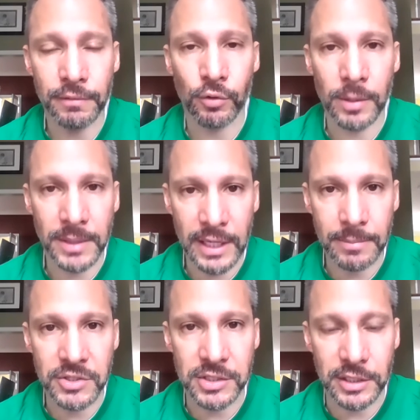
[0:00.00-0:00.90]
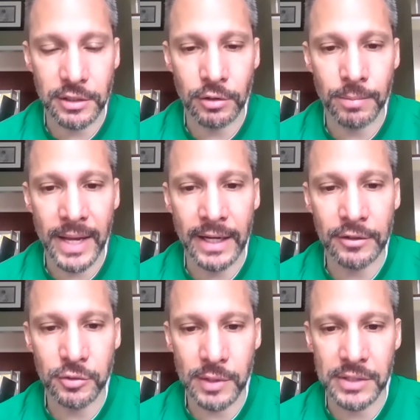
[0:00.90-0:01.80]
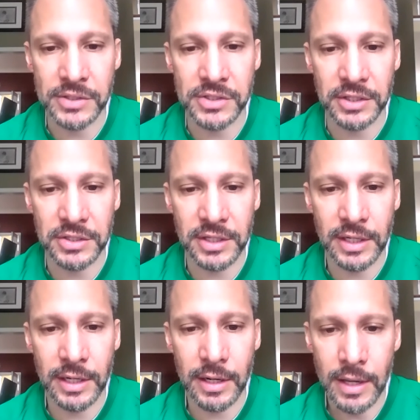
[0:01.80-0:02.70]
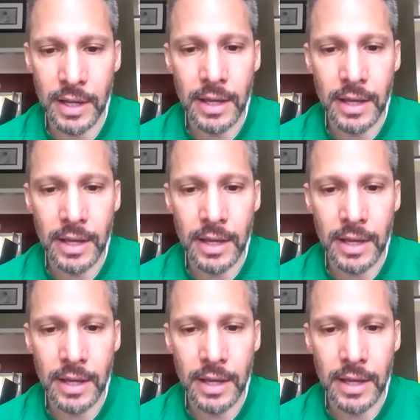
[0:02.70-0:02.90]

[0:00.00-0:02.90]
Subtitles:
before I became the CEO back in 2016.